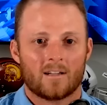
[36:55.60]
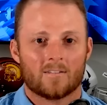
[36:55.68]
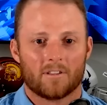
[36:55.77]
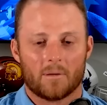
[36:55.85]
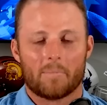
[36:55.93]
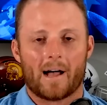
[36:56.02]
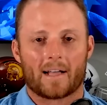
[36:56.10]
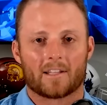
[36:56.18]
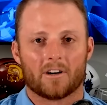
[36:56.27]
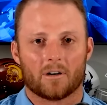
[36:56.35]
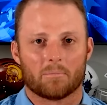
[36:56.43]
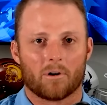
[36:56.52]
for the
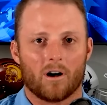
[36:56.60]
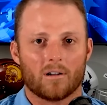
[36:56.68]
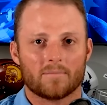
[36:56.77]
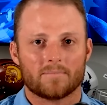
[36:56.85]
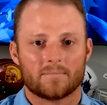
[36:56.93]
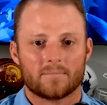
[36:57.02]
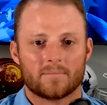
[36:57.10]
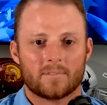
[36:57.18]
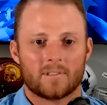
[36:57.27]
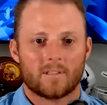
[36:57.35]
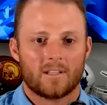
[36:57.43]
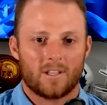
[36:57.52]
backyard brawl.
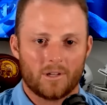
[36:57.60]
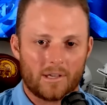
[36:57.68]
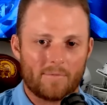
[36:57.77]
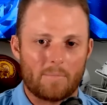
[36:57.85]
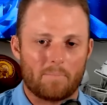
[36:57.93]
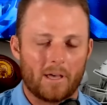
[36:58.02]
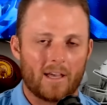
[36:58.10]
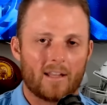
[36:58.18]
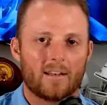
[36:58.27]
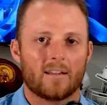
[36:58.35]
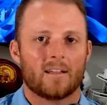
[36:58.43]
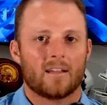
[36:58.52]
You give me
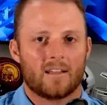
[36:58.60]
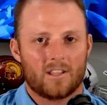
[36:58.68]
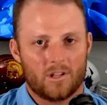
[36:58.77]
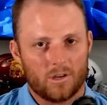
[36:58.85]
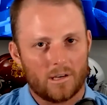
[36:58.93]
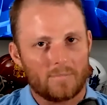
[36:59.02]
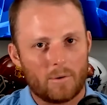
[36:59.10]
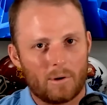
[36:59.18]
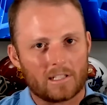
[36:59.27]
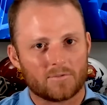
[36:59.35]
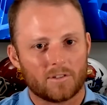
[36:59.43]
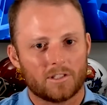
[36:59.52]
Pitt, you give me
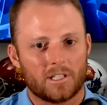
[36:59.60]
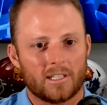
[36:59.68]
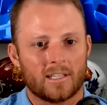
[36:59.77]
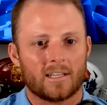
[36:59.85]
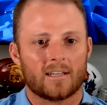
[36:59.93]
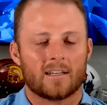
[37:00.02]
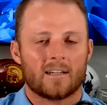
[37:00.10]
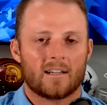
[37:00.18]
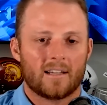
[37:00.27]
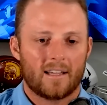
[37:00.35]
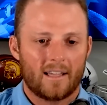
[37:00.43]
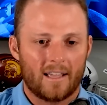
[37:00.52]
West Virginia
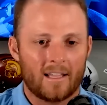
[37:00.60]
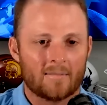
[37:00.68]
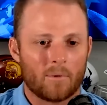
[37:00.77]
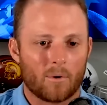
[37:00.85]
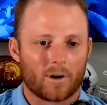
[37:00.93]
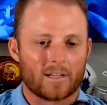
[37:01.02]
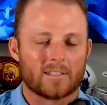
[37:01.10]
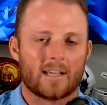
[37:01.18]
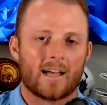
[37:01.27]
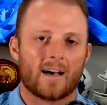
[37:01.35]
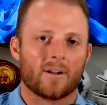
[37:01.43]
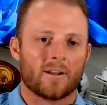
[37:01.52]
in
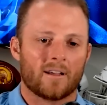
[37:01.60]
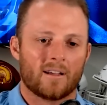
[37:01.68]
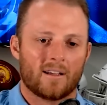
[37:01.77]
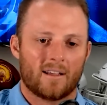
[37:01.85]
Morgantown.